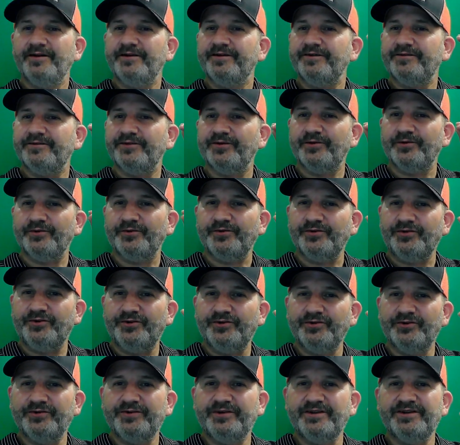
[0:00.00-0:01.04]
So
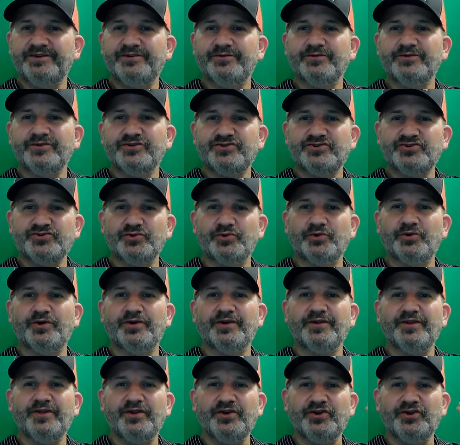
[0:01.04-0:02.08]
you need to
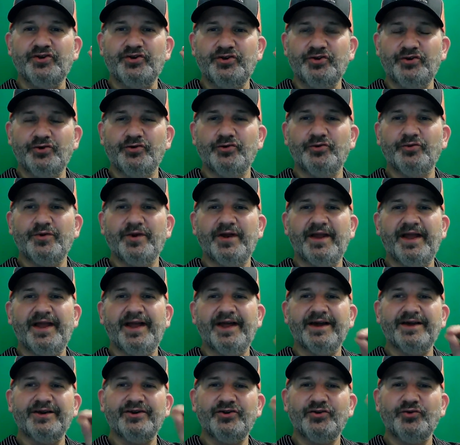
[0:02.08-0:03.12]
ensure that you
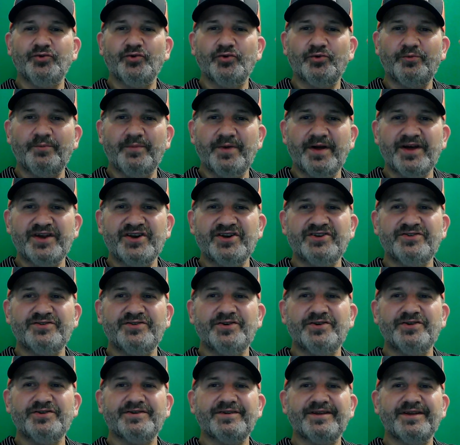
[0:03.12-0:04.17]
and your
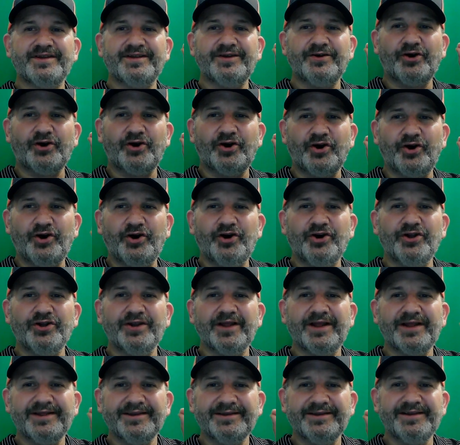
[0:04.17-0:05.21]
managers are
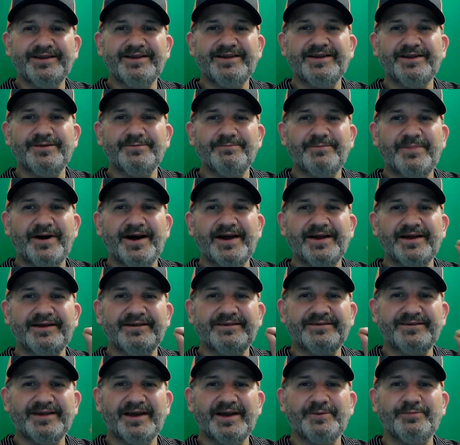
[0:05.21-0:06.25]
all leading by
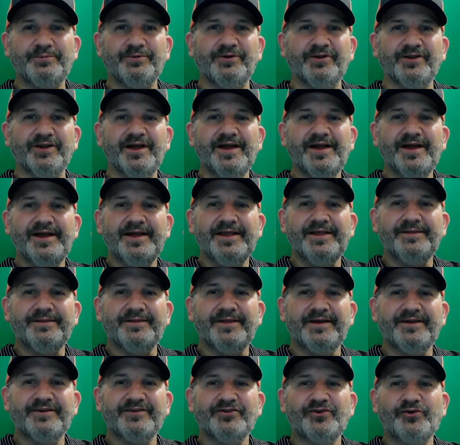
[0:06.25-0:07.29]
example.
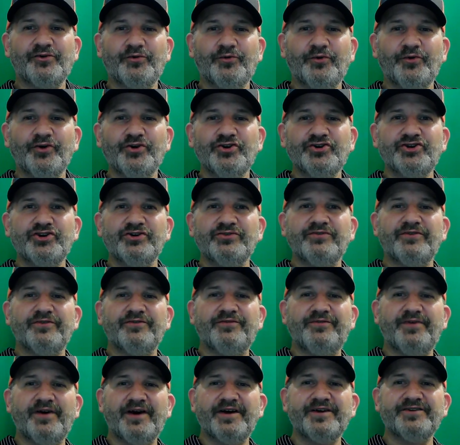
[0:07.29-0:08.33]
That is crucial for
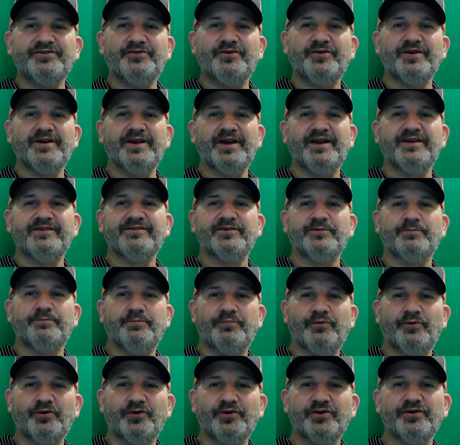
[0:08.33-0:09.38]
fostering a
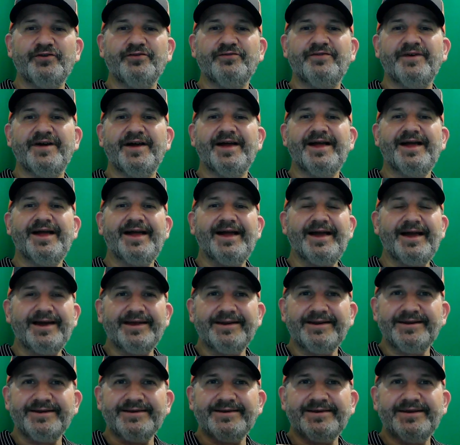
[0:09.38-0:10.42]
supportive
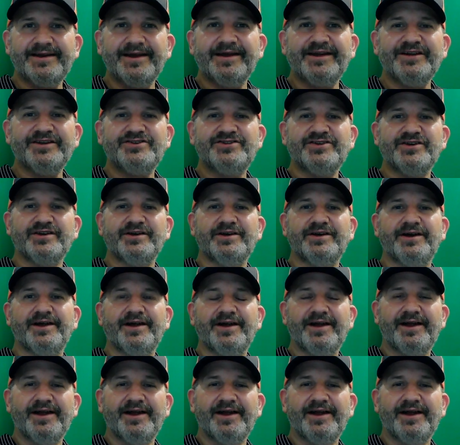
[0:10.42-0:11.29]
and engaging